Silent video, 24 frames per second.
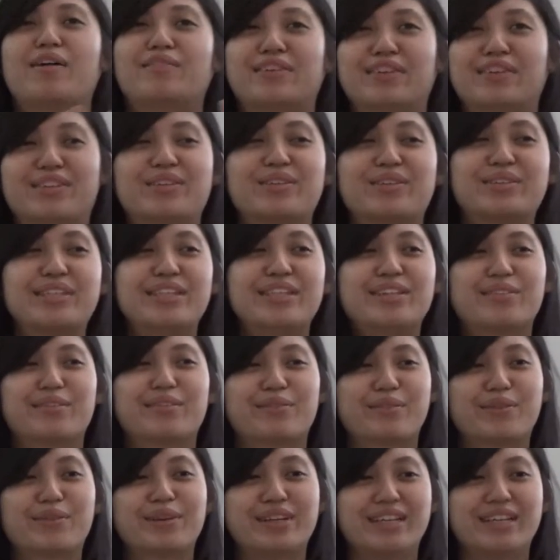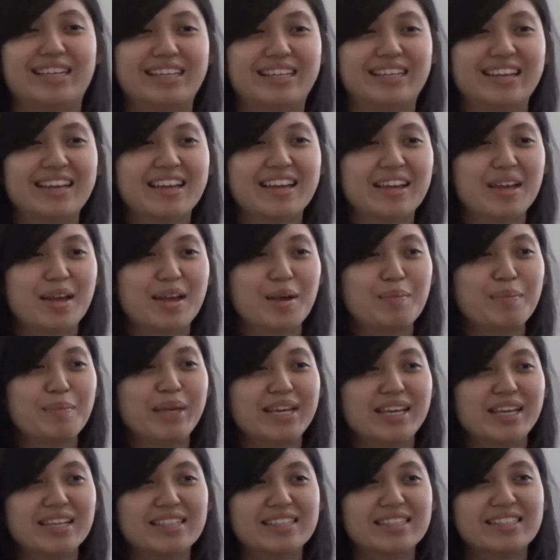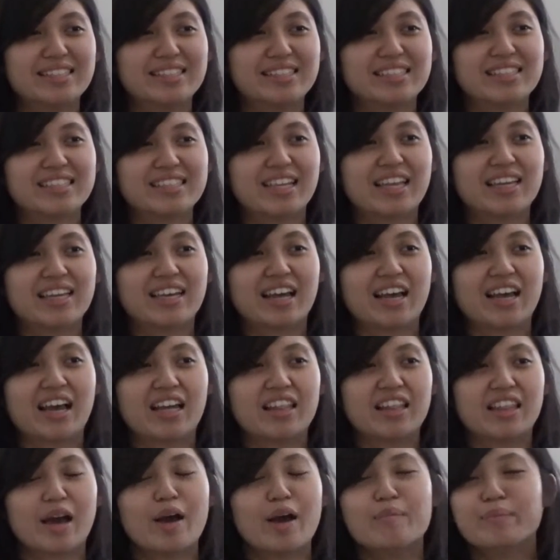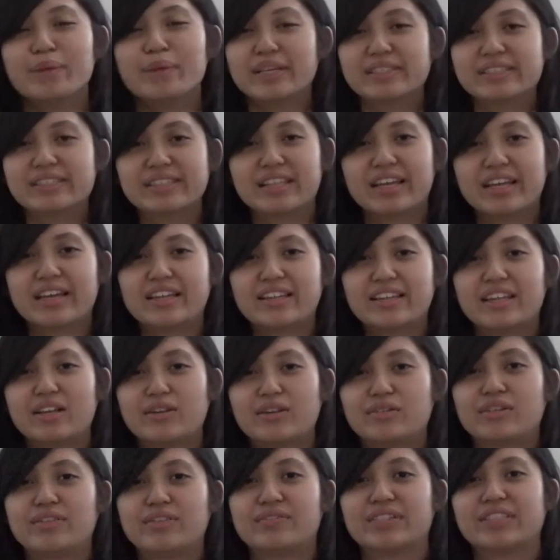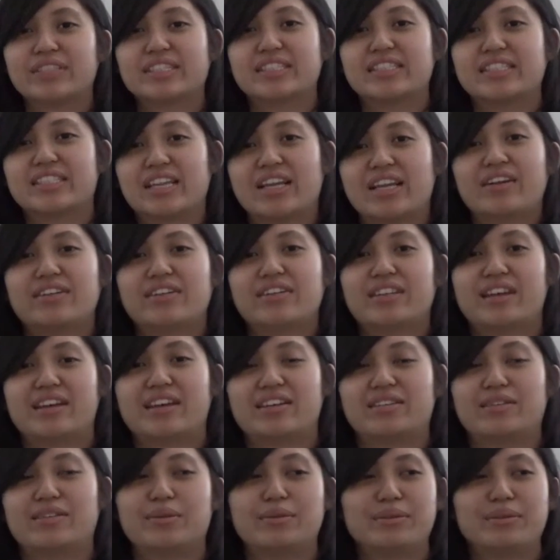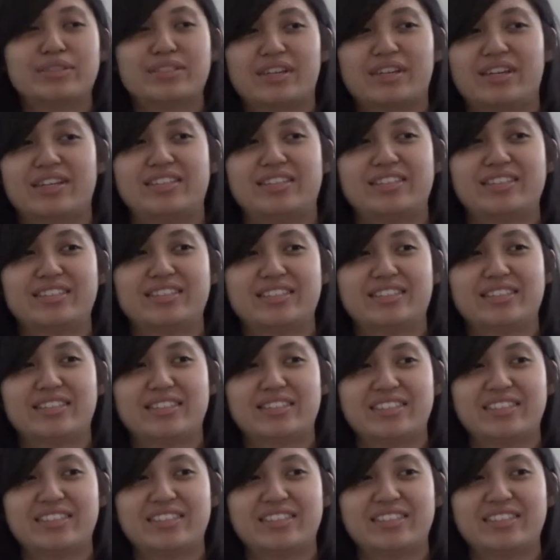or 13 or 14, because it's like that means that they don't even sell those sizes.